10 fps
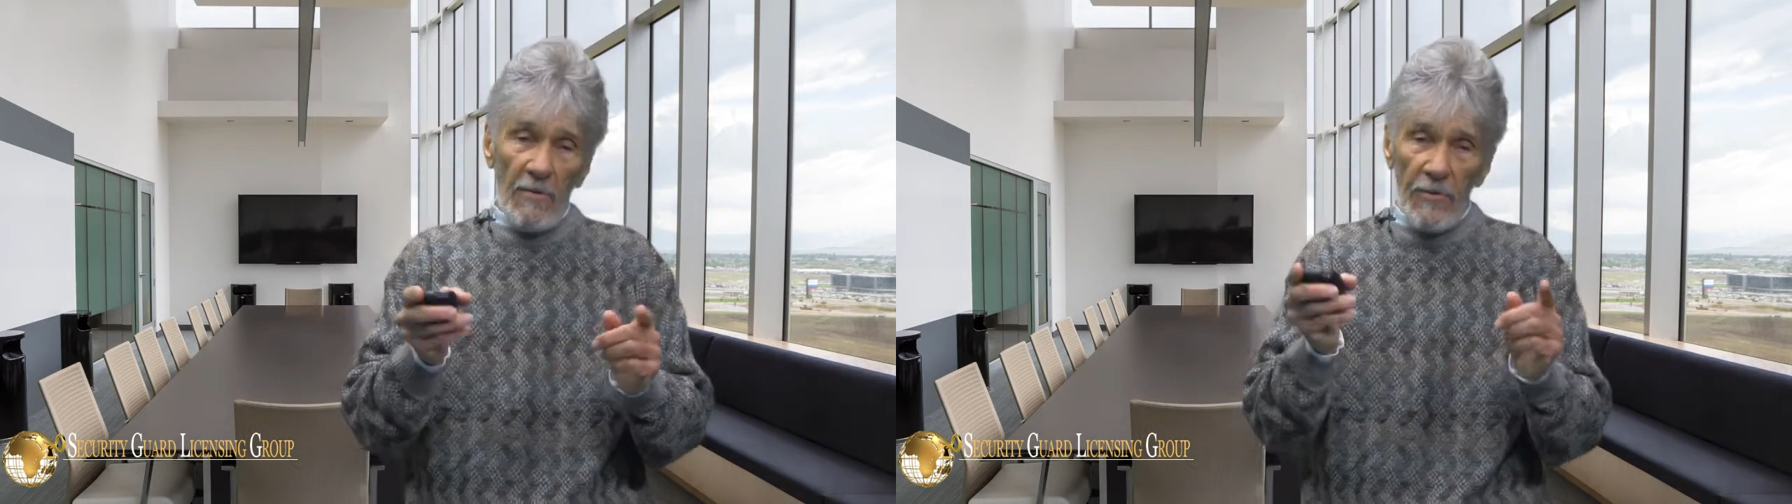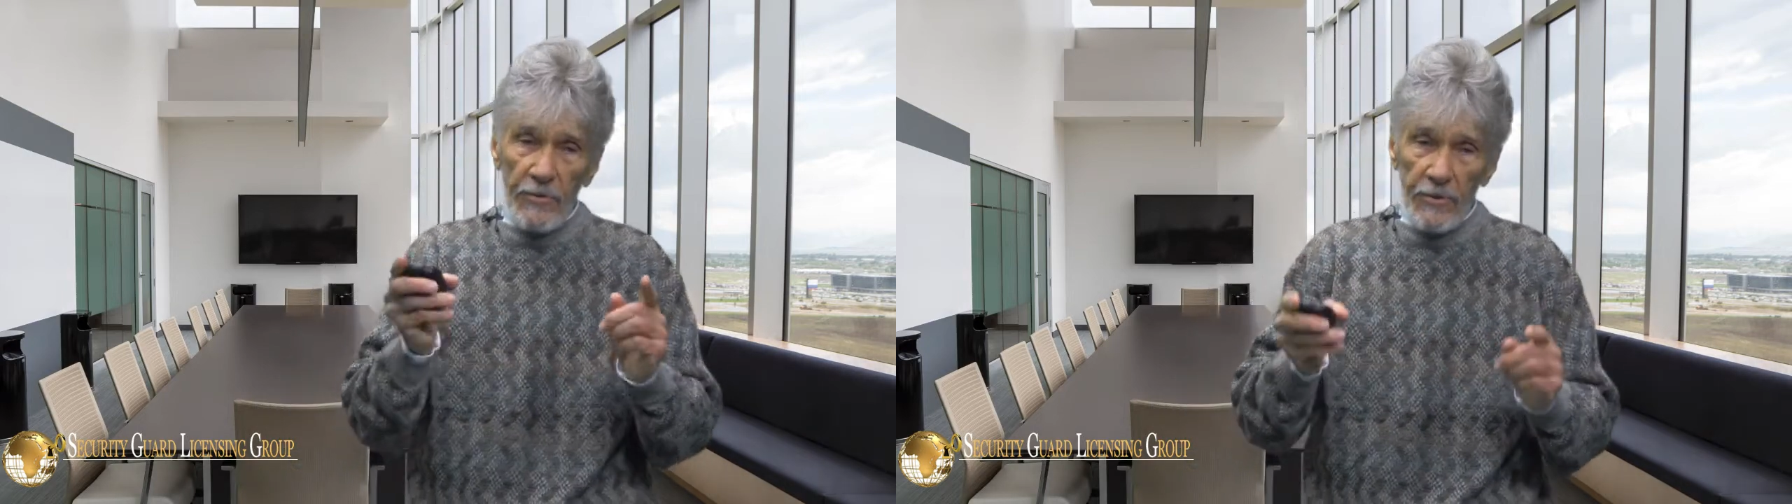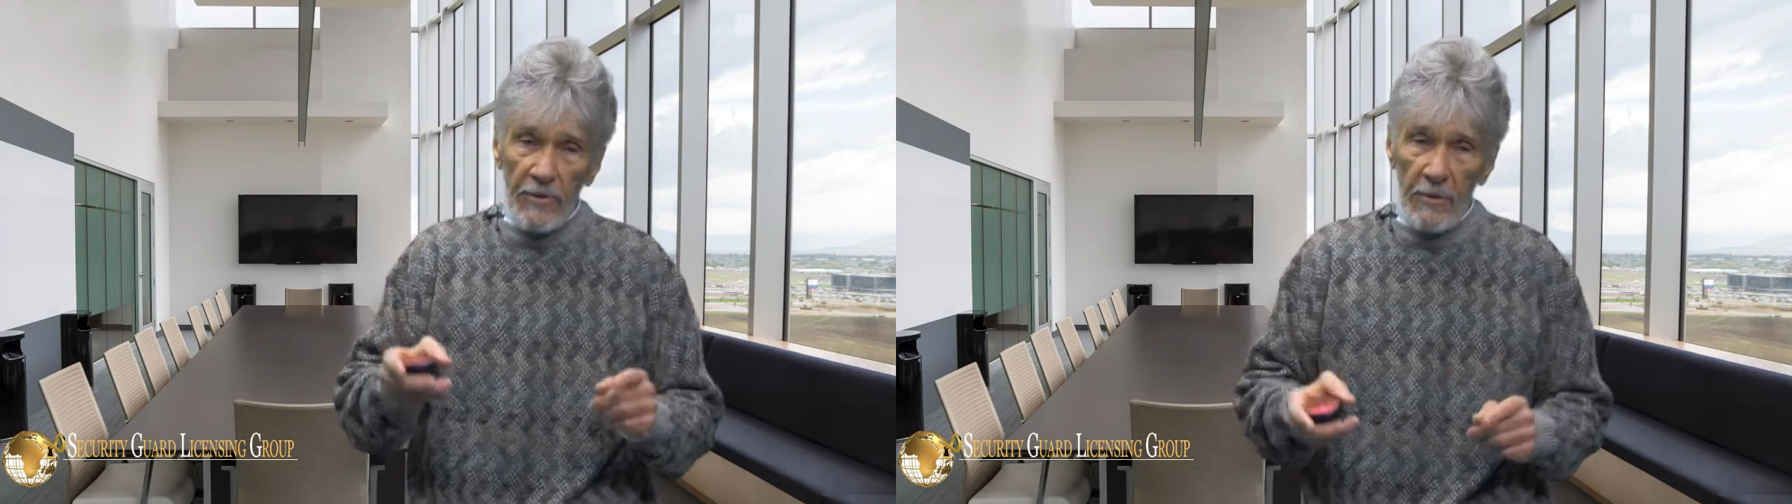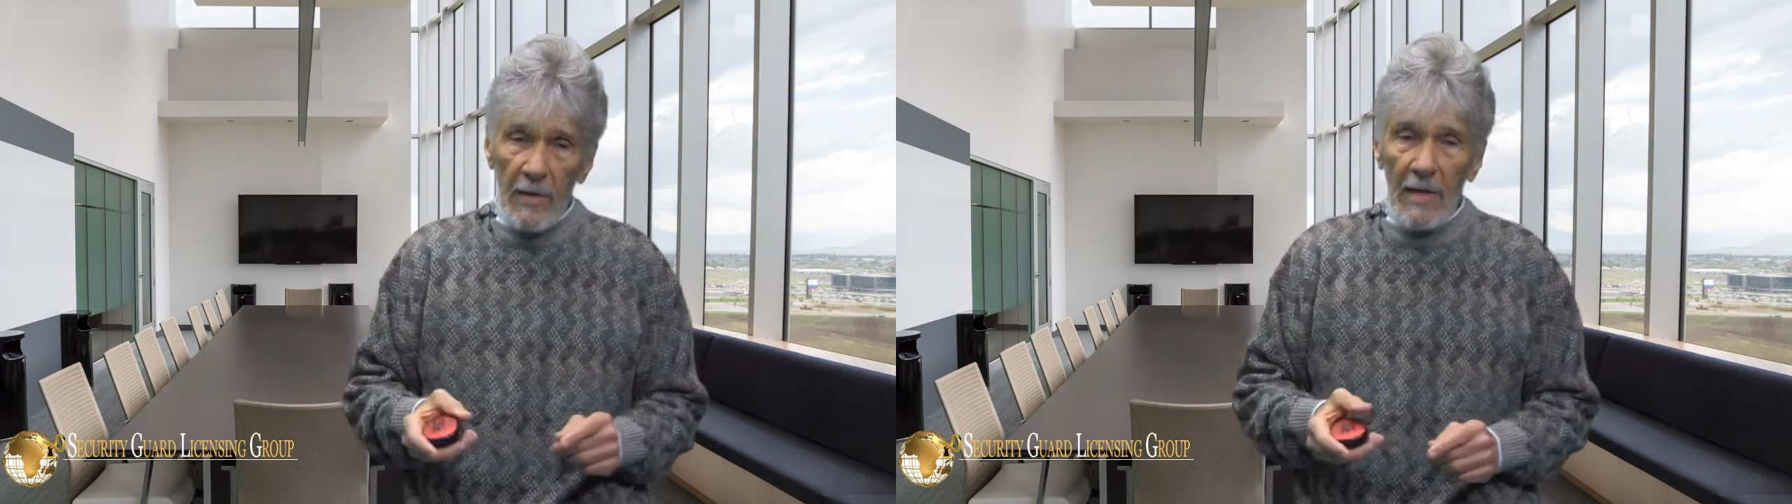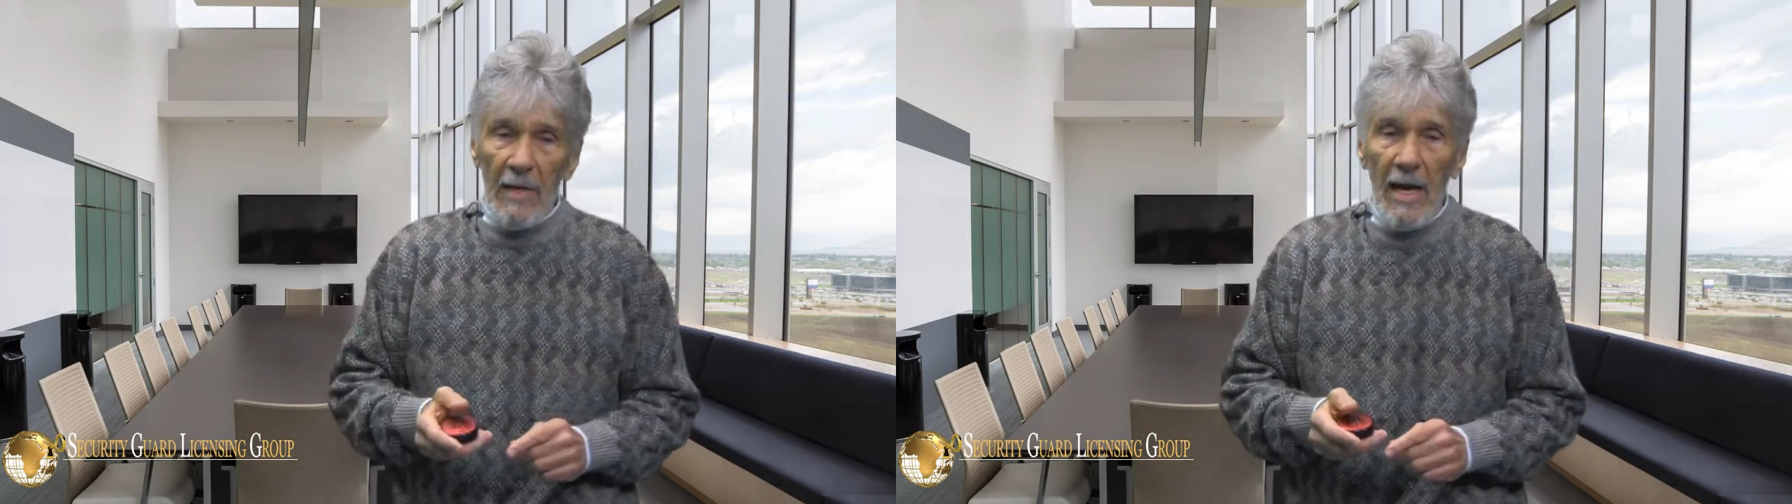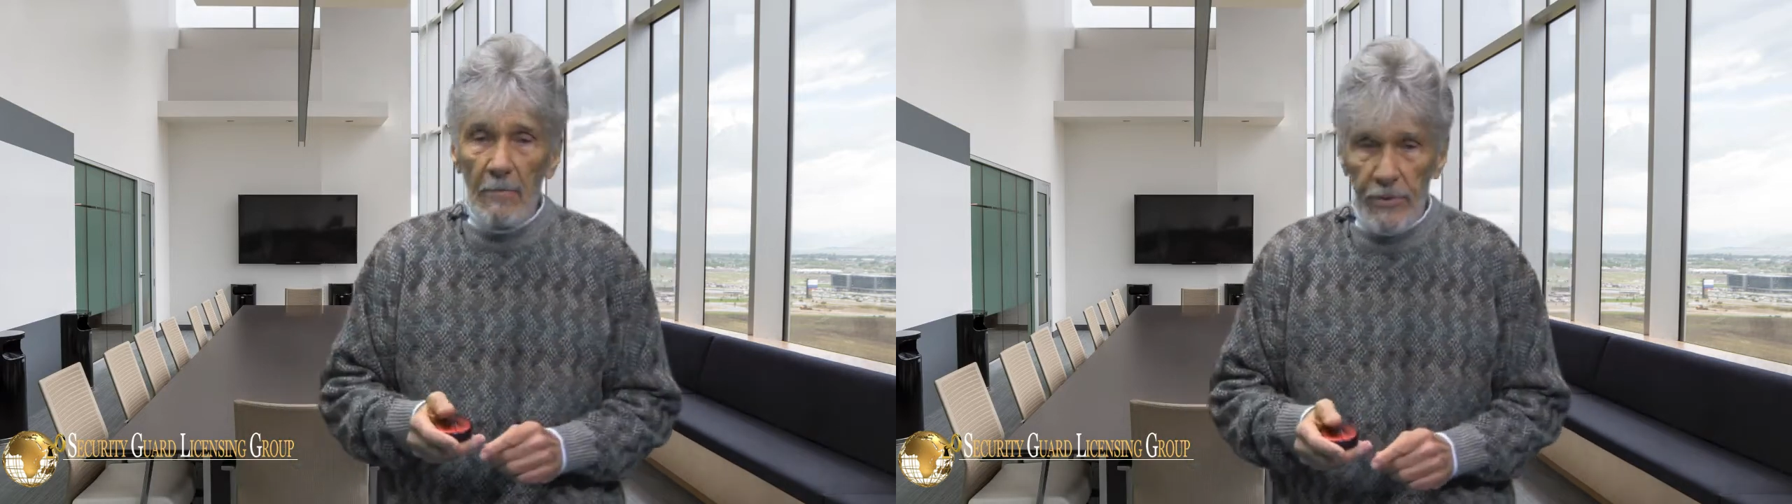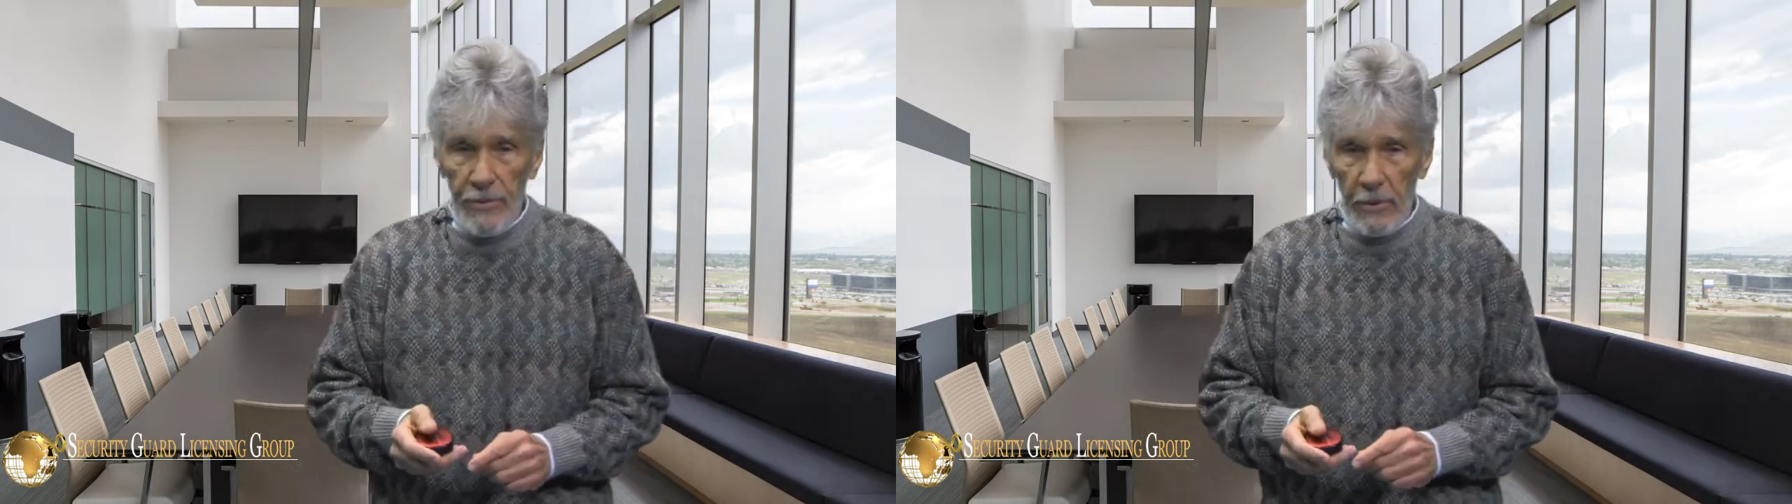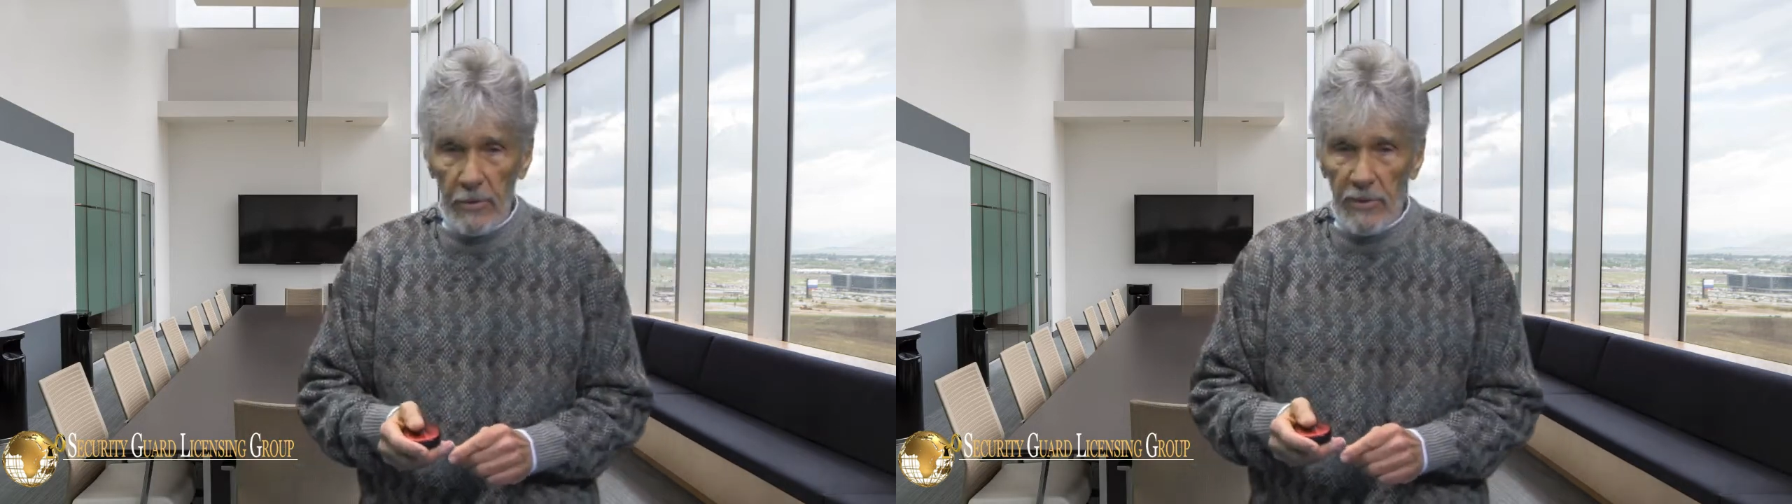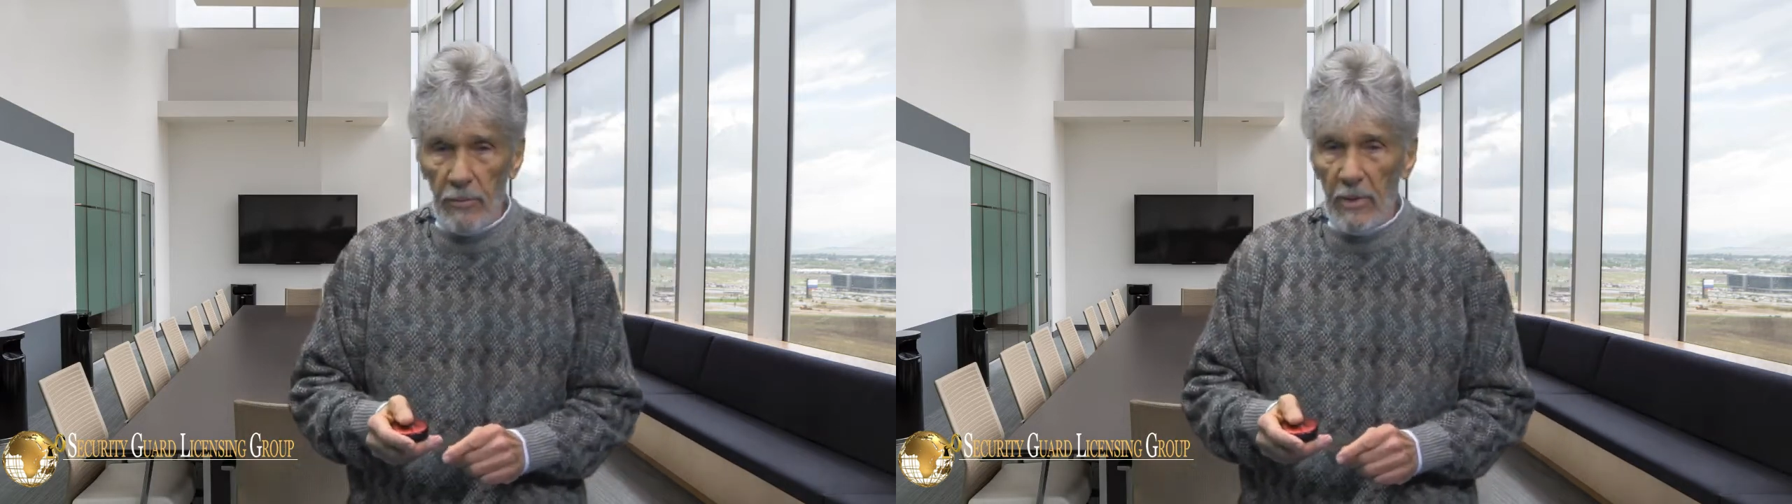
future episodes